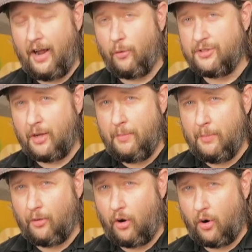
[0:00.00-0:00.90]
Now, some
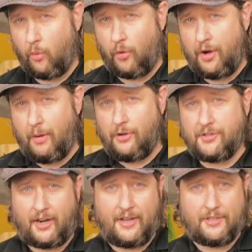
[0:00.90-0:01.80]
people are worried about
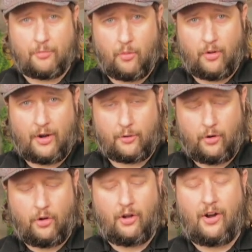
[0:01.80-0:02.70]
using isopropyl
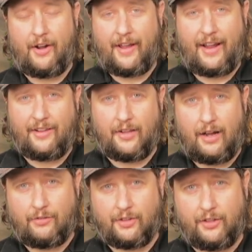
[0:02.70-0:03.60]
alcohol on a
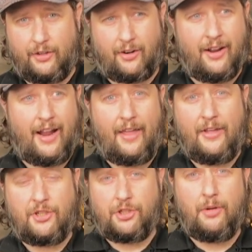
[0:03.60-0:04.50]
lavalier, and
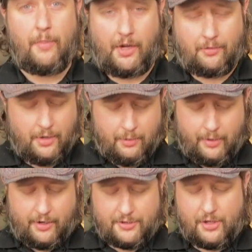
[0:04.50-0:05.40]
they should be,
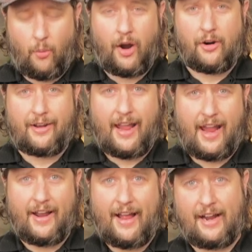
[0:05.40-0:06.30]
because the wire
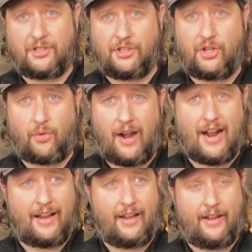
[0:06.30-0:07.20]
can actually crack.